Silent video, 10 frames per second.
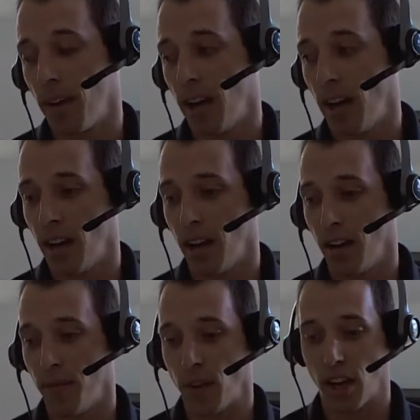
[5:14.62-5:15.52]

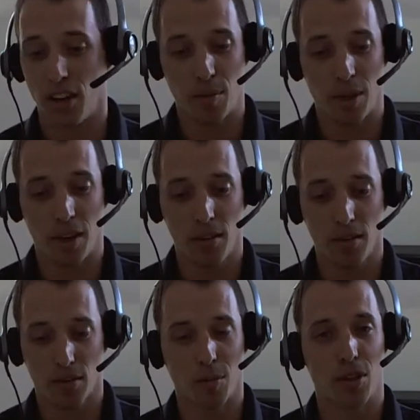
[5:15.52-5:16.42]
I got an email
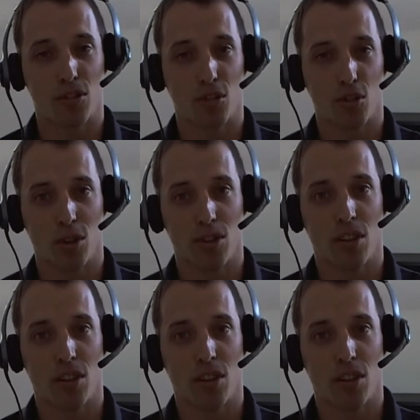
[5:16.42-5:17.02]
from Precision Nutrition.